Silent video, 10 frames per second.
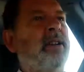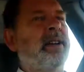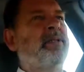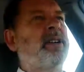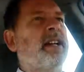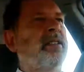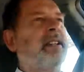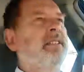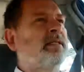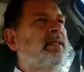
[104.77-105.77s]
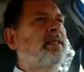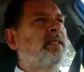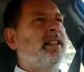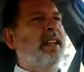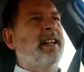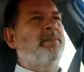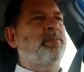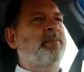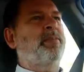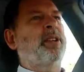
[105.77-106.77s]
Granville County, and
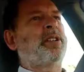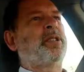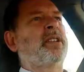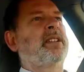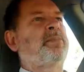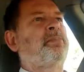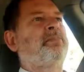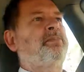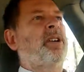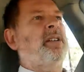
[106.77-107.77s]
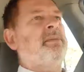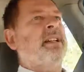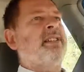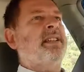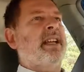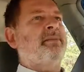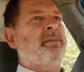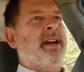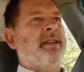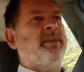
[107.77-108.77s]
I'm pretty sure it's probably about the same
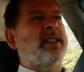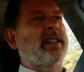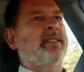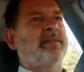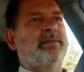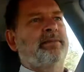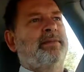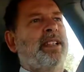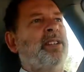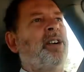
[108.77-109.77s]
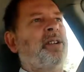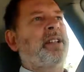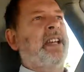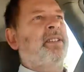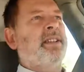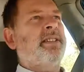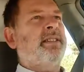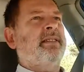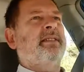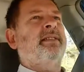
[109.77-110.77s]
amount of money in all the counties.